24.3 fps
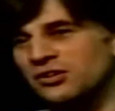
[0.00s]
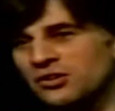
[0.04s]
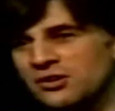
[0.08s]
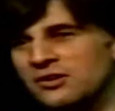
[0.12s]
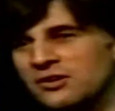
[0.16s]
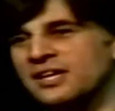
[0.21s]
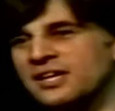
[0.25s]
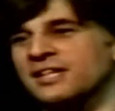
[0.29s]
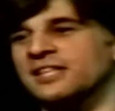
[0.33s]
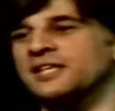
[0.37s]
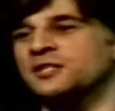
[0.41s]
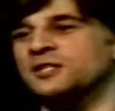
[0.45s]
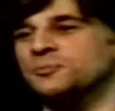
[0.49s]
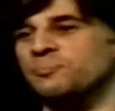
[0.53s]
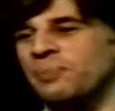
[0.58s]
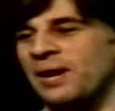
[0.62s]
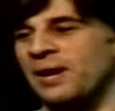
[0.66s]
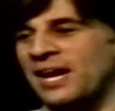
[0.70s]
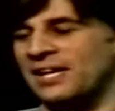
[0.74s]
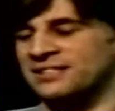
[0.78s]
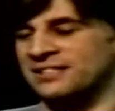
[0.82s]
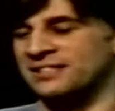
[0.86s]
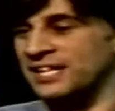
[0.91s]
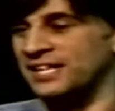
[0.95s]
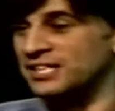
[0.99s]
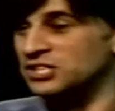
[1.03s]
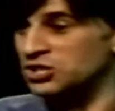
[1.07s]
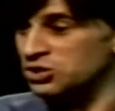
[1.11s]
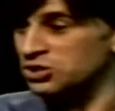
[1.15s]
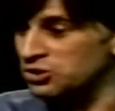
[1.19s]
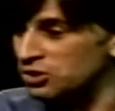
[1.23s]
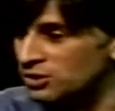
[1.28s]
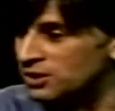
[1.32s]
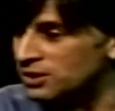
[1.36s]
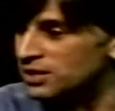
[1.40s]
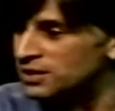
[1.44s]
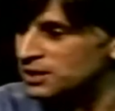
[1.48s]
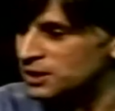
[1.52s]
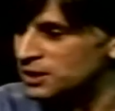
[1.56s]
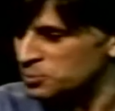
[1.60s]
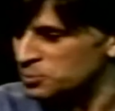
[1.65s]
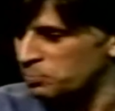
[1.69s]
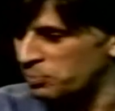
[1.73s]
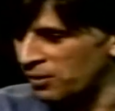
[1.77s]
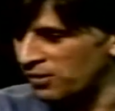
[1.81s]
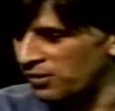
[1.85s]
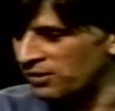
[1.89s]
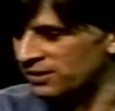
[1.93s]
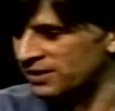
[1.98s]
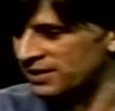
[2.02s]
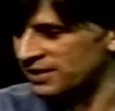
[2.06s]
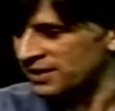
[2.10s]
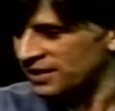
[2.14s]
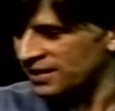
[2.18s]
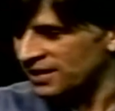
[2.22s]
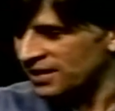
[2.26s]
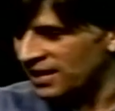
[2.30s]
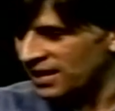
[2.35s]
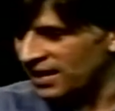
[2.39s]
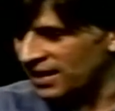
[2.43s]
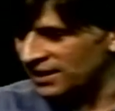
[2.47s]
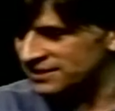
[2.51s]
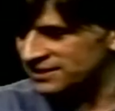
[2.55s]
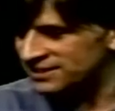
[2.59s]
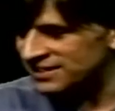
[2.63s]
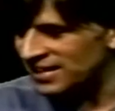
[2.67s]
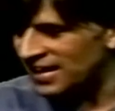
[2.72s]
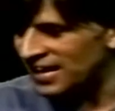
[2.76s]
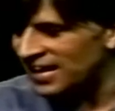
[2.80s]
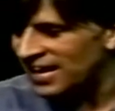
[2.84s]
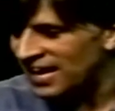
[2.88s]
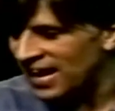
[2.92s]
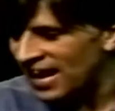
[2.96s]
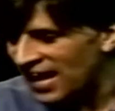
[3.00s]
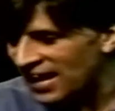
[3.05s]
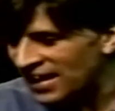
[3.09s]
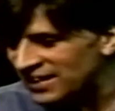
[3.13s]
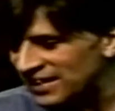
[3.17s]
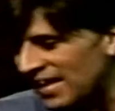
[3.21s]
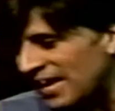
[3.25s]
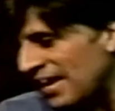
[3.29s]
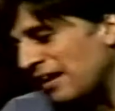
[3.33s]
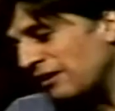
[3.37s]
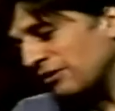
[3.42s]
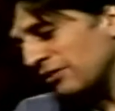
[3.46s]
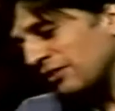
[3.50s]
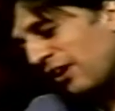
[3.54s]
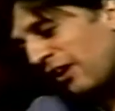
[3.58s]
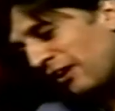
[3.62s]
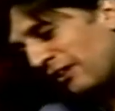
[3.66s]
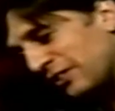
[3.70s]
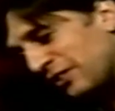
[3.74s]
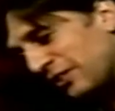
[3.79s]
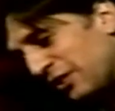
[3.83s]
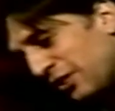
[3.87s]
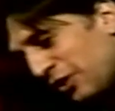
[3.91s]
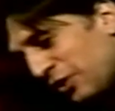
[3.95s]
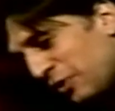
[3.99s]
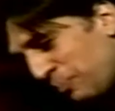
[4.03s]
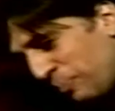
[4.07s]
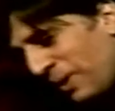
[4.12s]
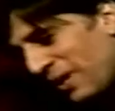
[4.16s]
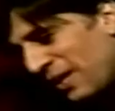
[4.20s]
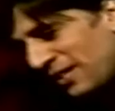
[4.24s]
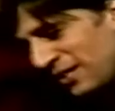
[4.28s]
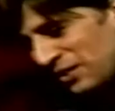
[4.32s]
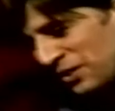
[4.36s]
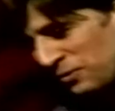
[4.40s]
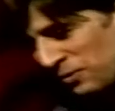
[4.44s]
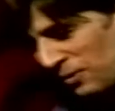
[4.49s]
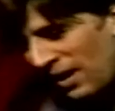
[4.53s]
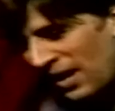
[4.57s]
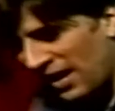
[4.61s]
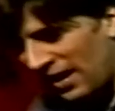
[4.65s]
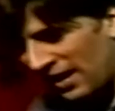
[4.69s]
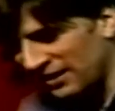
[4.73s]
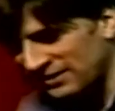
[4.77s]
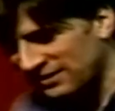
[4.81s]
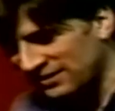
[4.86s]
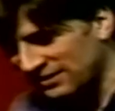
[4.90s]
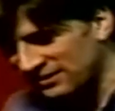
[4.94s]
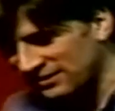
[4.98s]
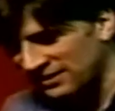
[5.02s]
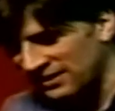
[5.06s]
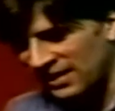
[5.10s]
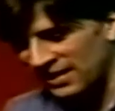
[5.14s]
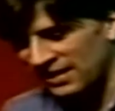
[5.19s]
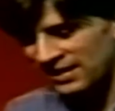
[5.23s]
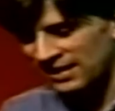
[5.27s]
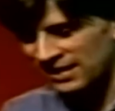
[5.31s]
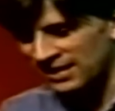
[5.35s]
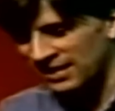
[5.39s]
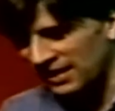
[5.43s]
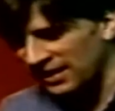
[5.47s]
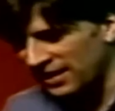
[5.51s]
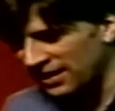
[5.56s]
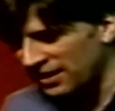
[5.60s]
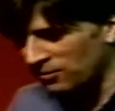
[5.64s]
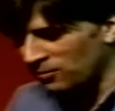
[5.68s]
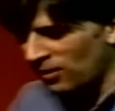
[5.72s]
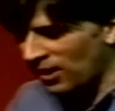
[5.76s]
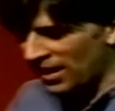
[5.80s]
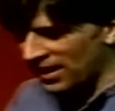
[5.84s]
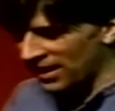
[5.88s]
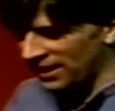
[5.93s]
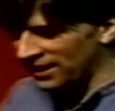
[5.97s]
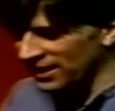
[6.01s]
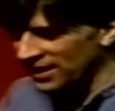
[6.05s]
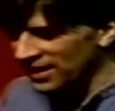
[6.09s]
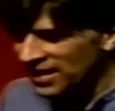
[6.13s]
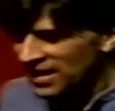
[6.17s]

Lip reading: look at this passage, look at this book, and allow God to speak to us in a clear way.